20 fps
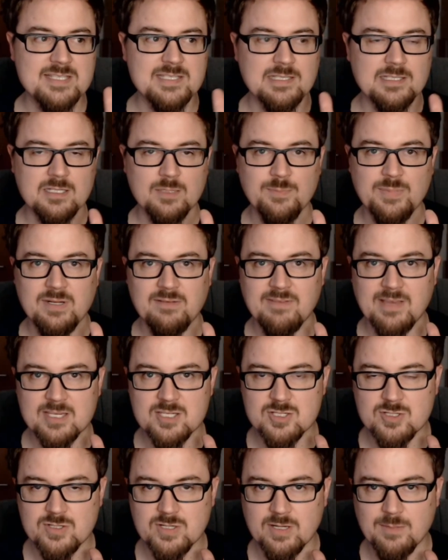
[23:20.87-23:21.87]
a little bit of
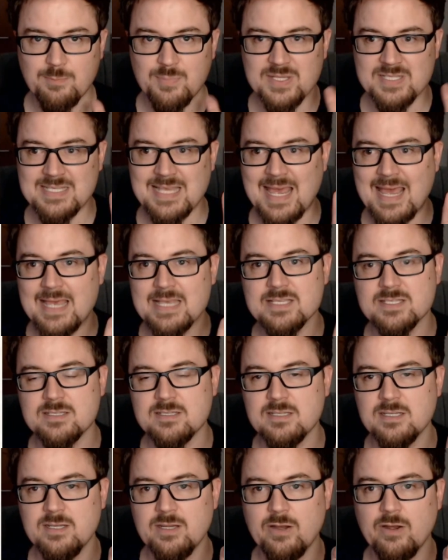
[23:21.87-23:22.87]
extra pizzazz
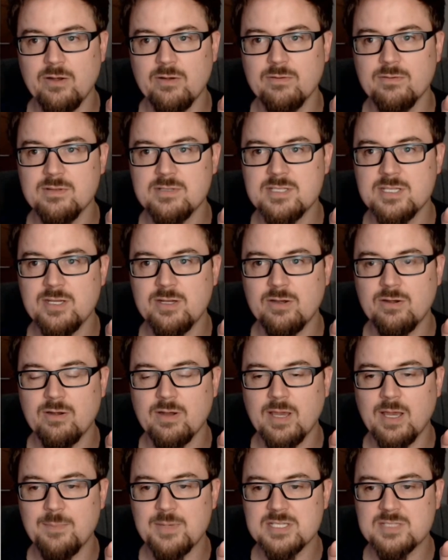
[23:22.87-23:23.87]
to your
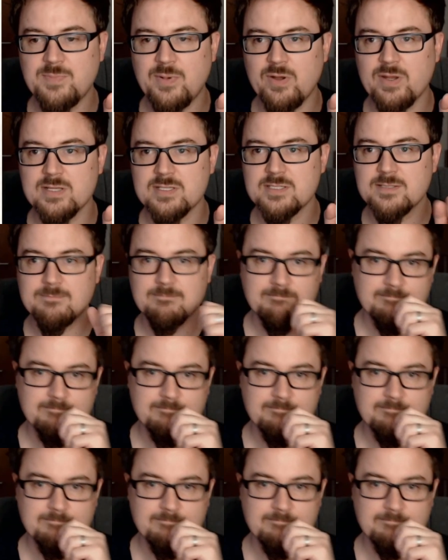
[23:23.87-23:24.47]
experience.